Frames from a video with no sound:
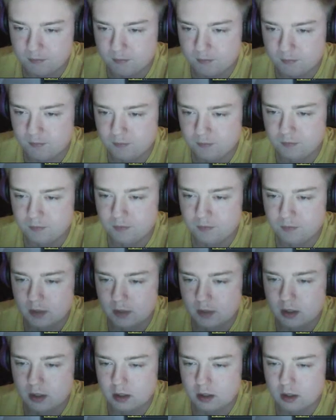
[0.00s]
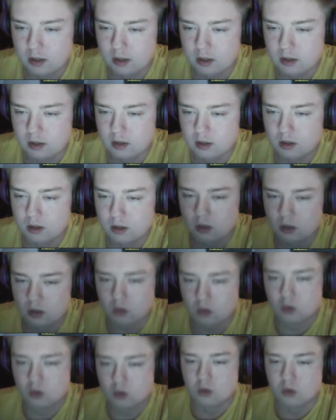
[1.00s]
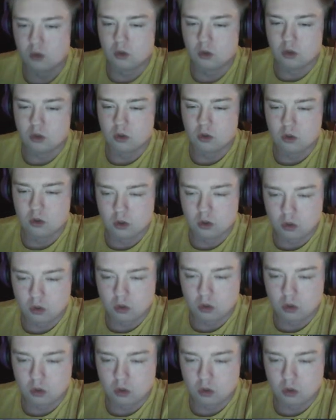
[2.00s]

[no speech]